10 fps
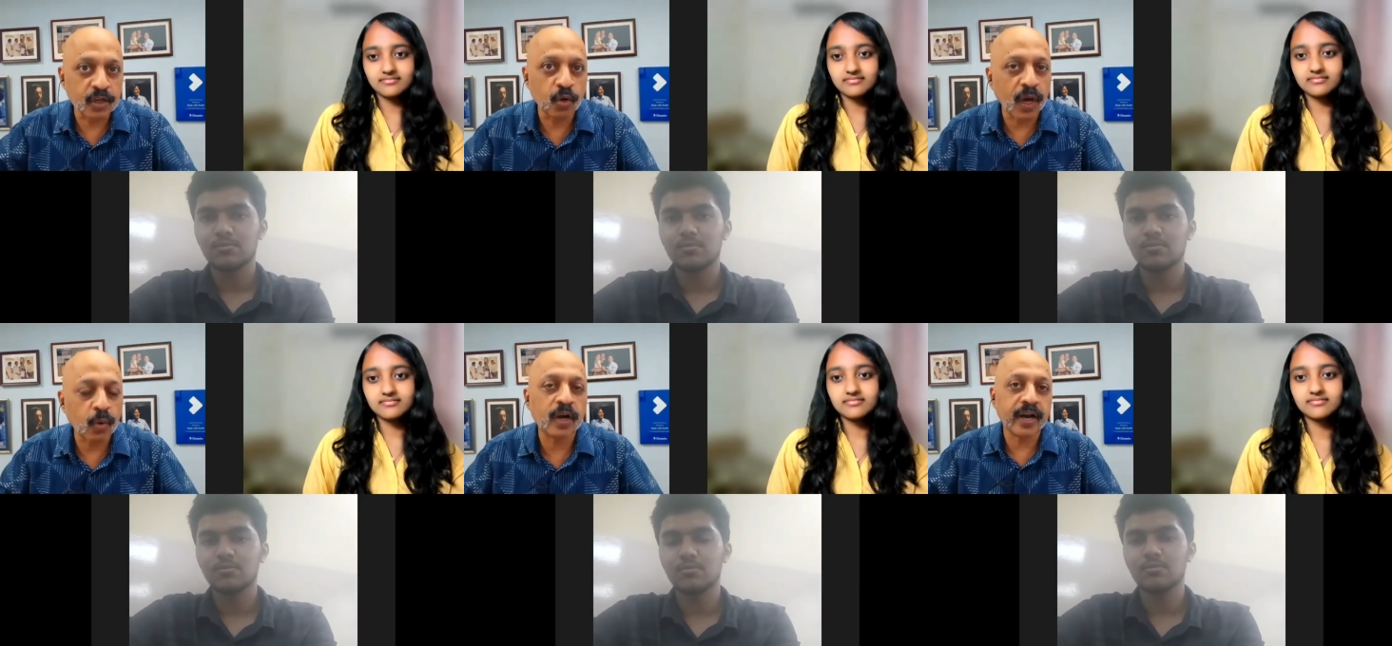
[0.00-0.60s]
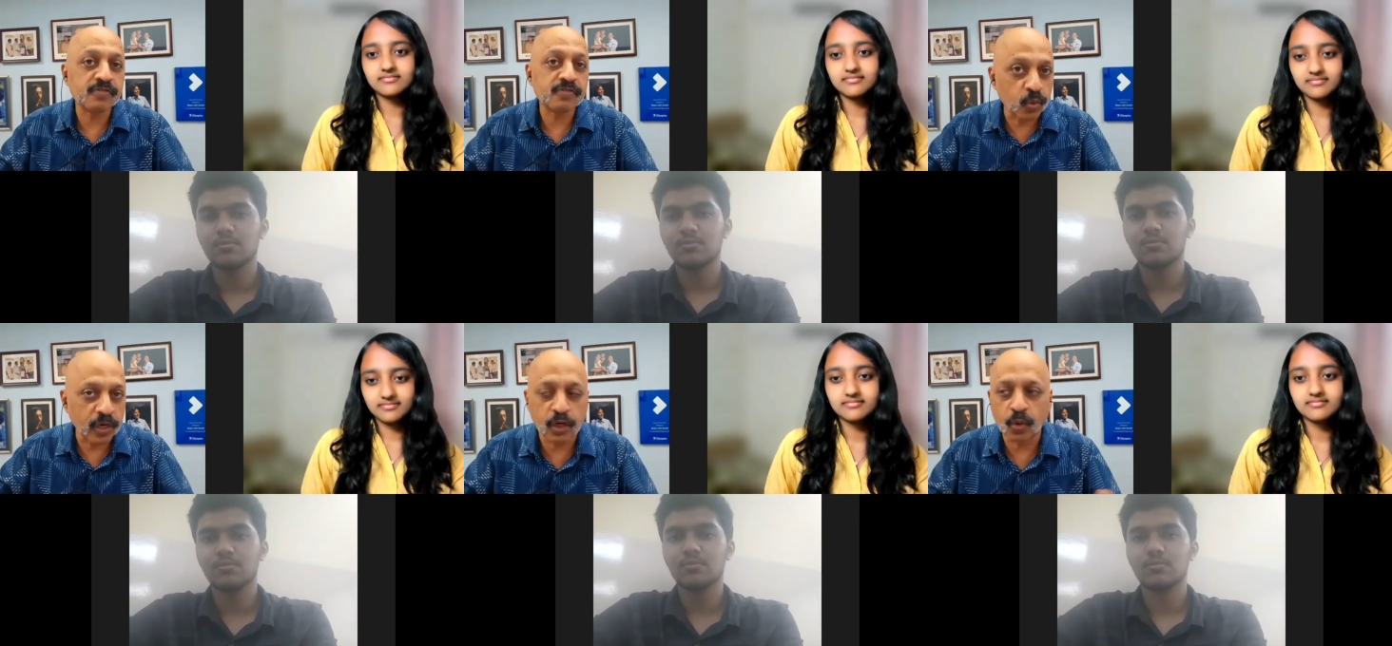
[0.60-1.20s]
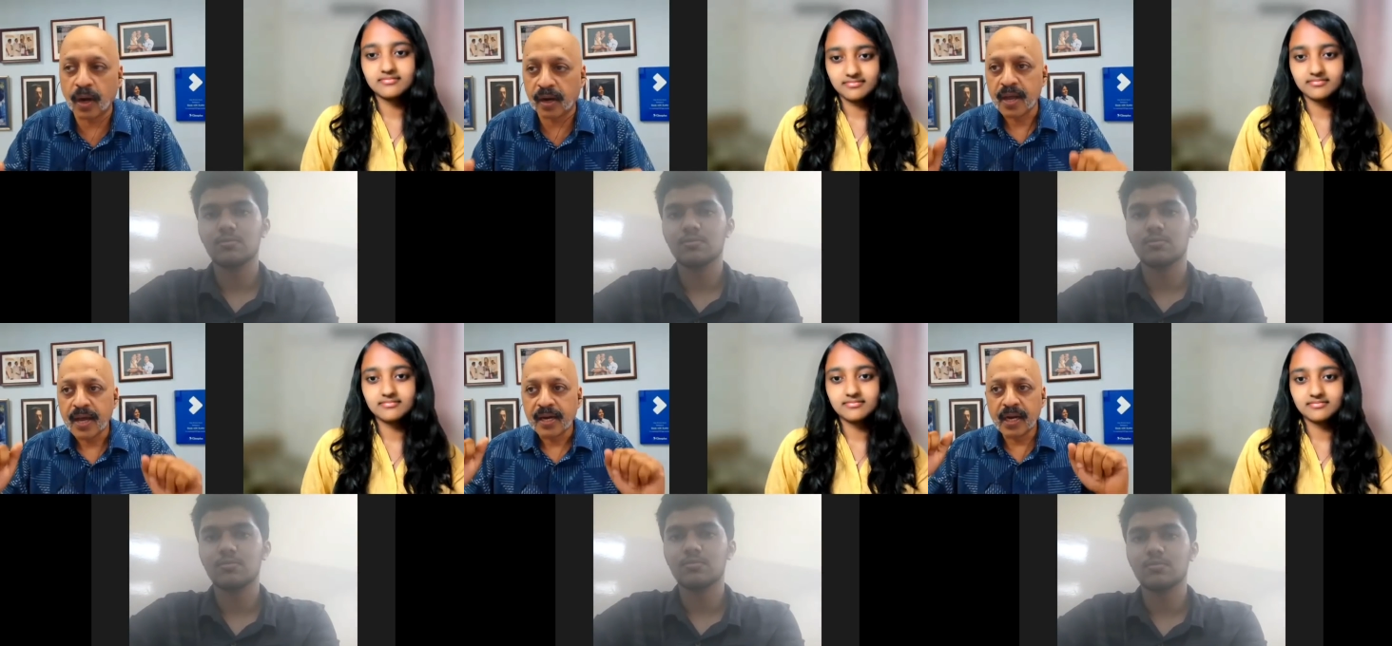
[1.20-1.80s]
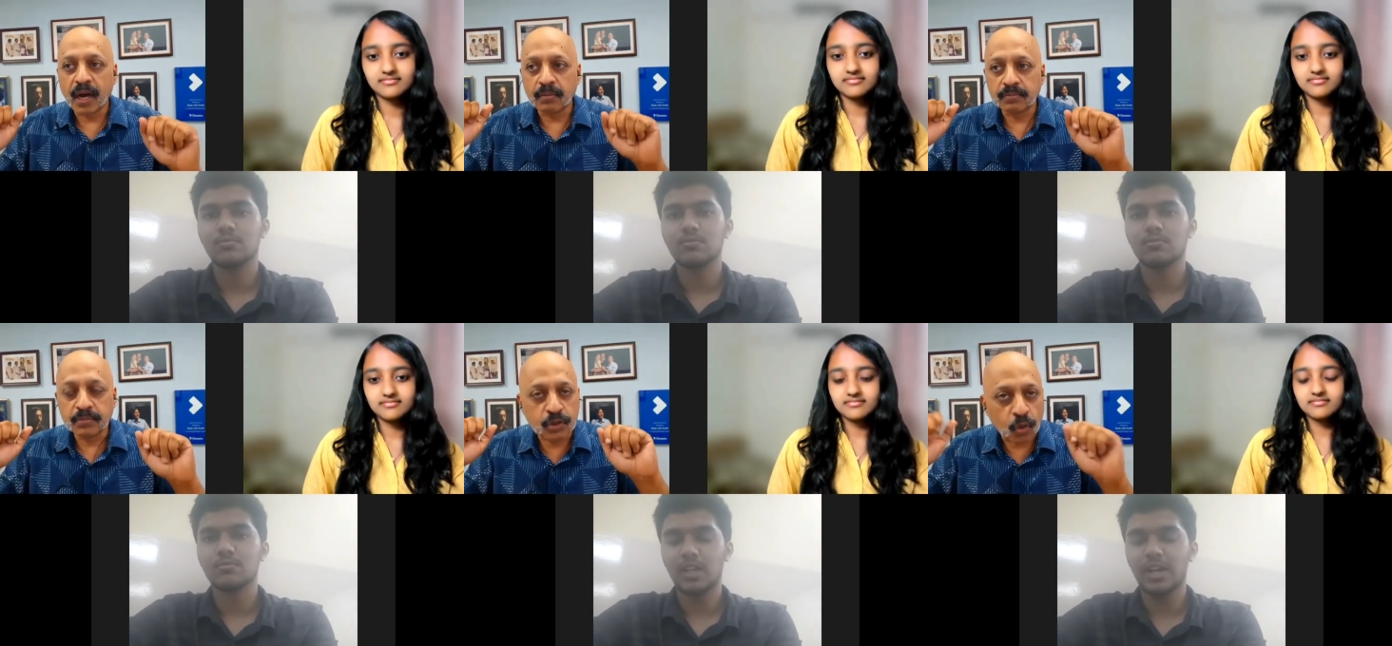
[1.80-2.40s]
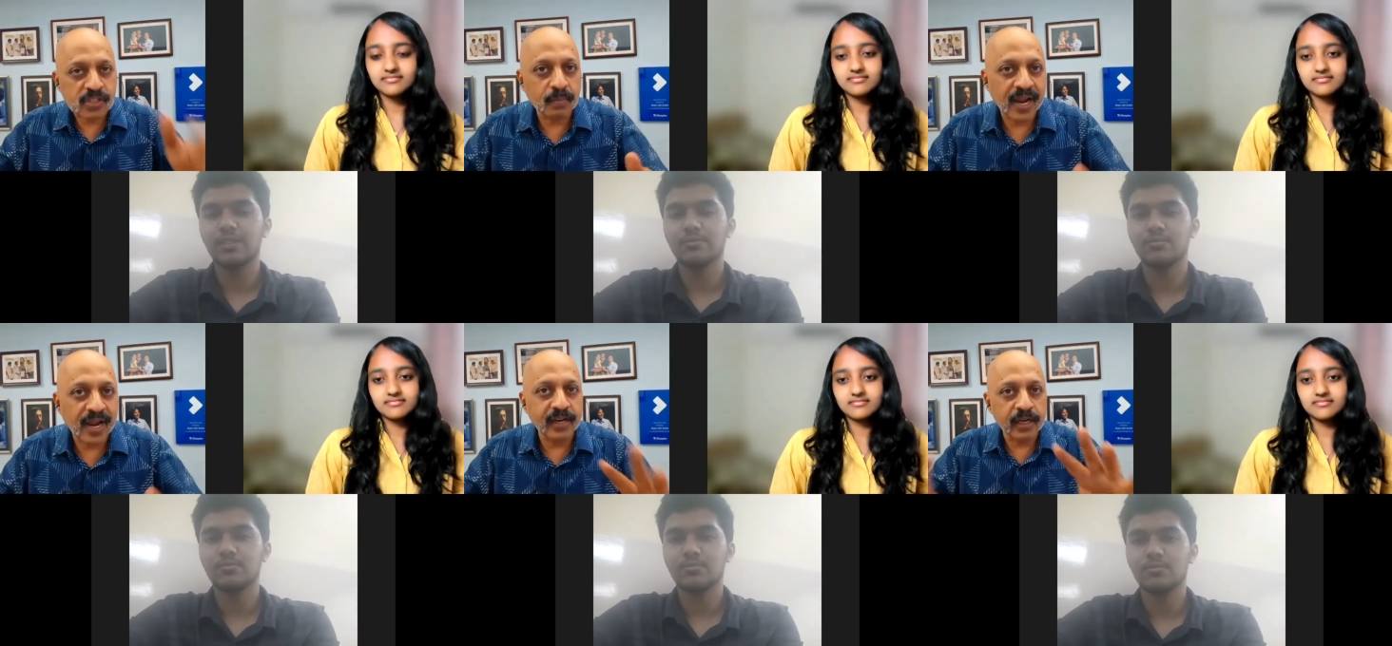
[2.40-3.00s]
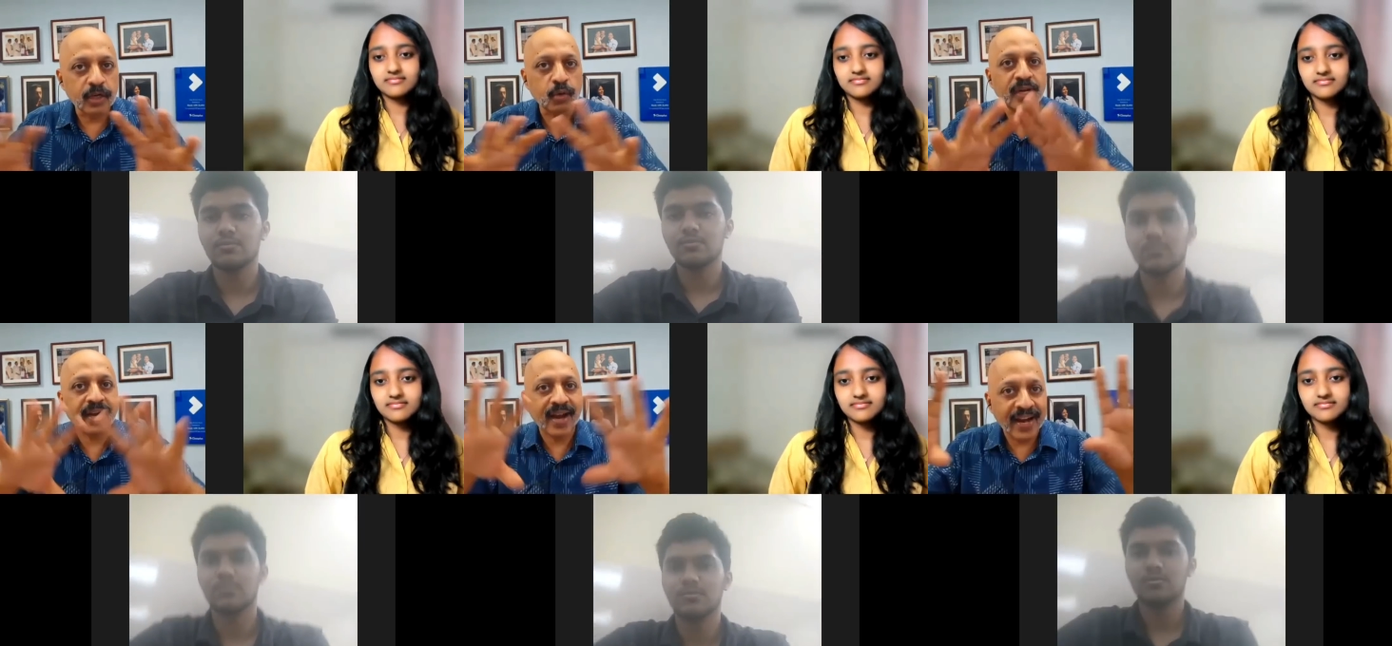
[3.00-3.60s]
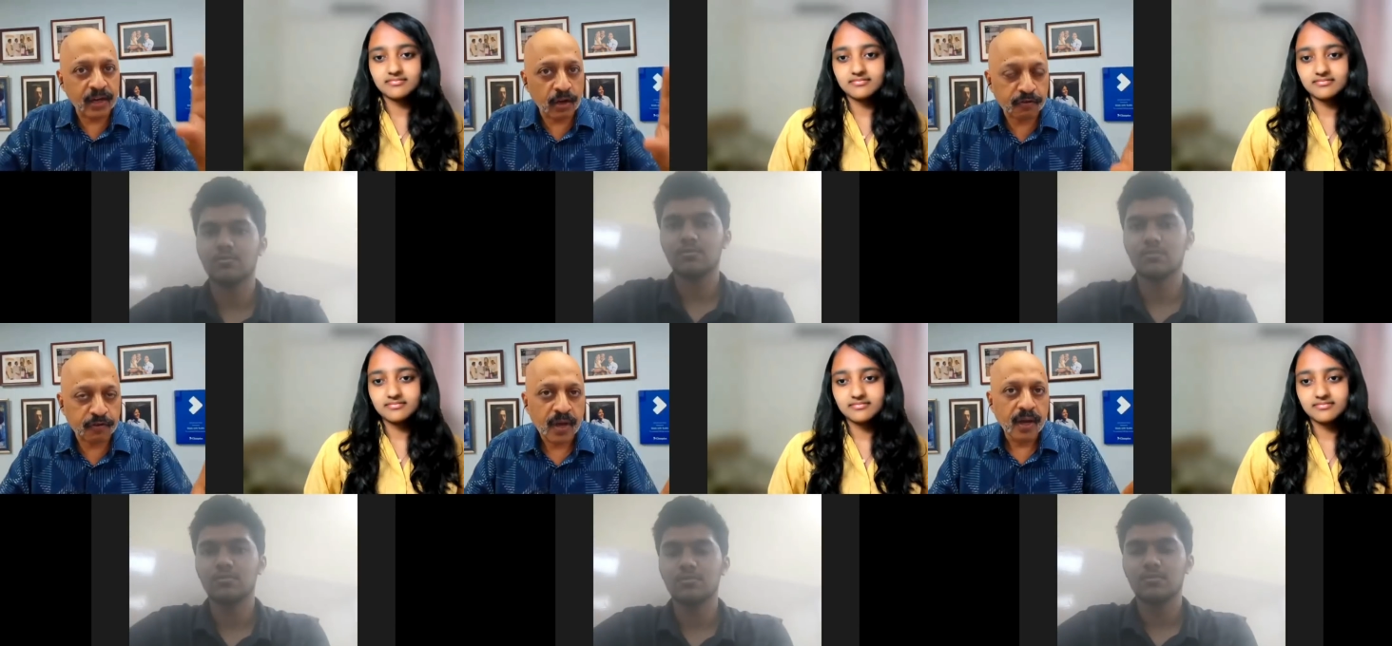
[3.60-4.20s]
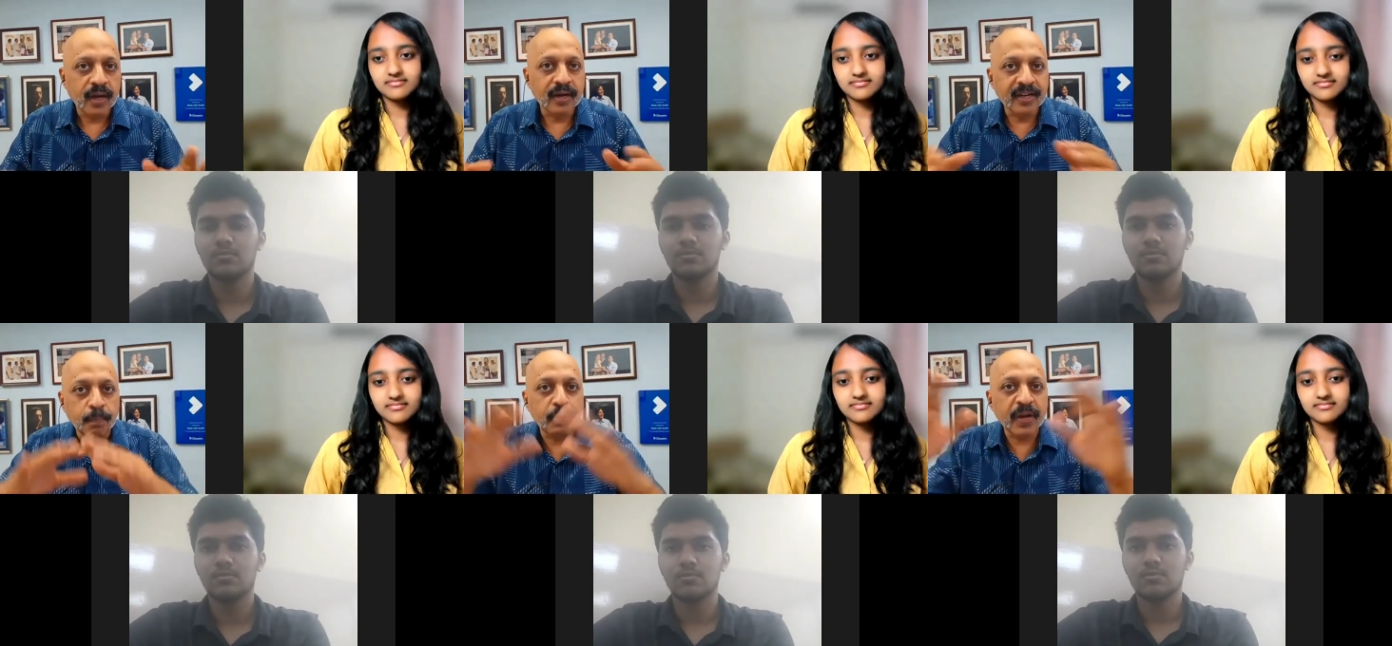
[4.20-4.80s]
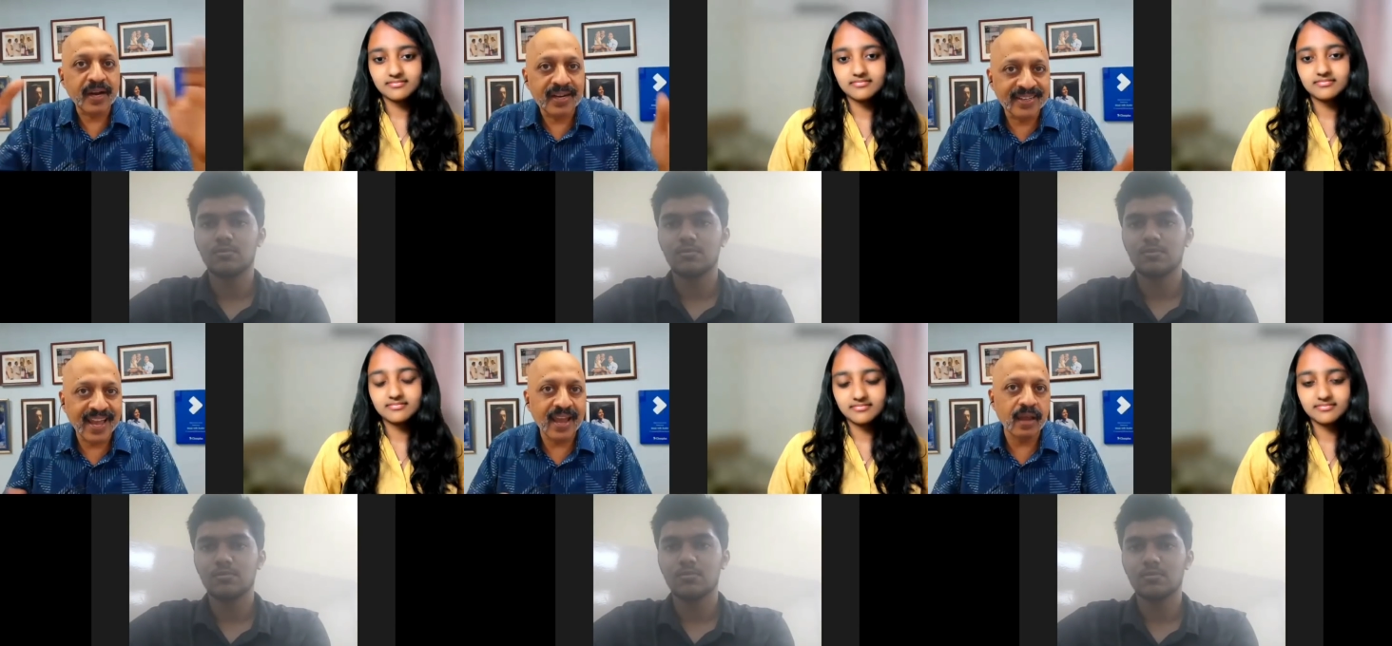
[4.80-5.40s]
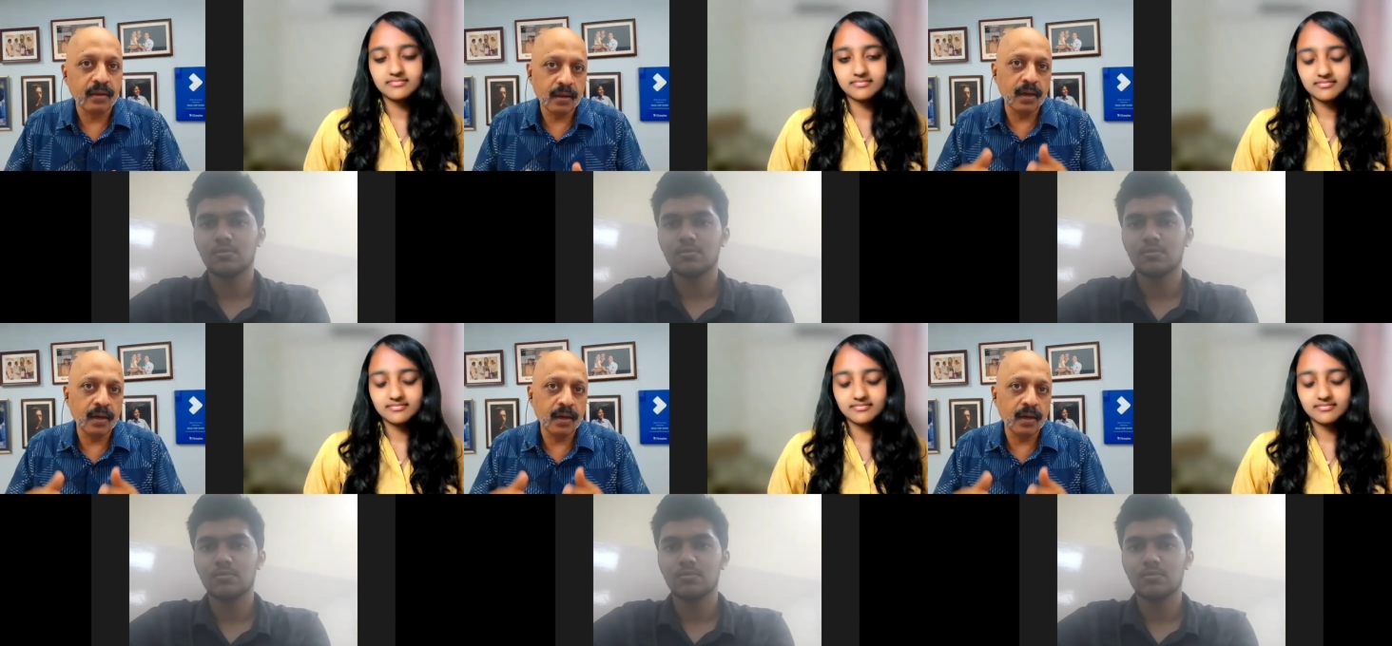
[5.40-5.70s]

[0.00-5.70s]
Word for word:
Speaker 1: you are what kind of student you are now throw right. some light into the kind of typical day